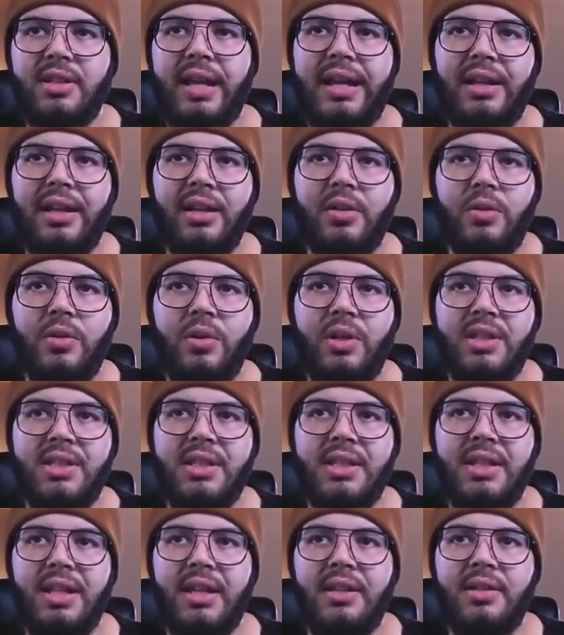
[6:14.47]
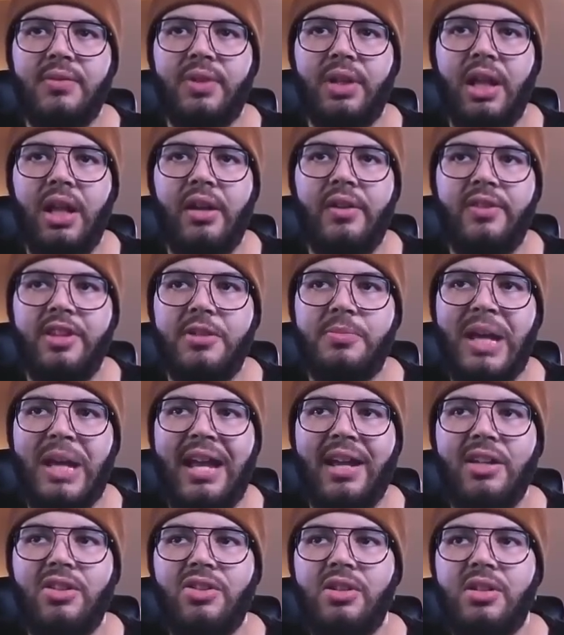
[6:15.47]
adding CUDA to the end of a lot of these
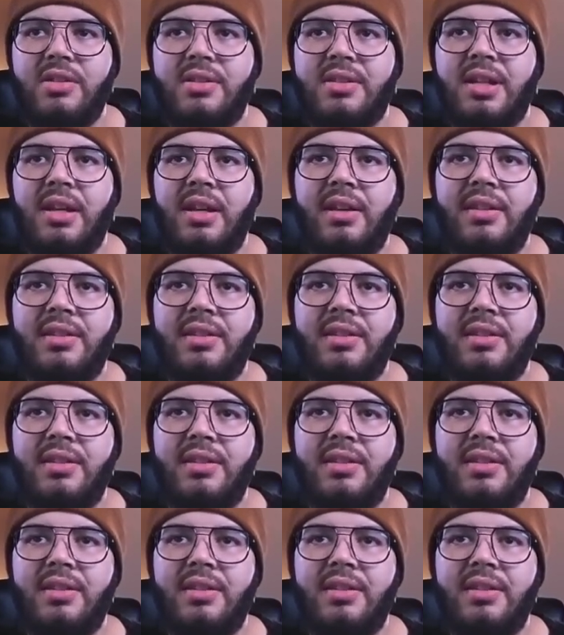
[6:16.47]
packages.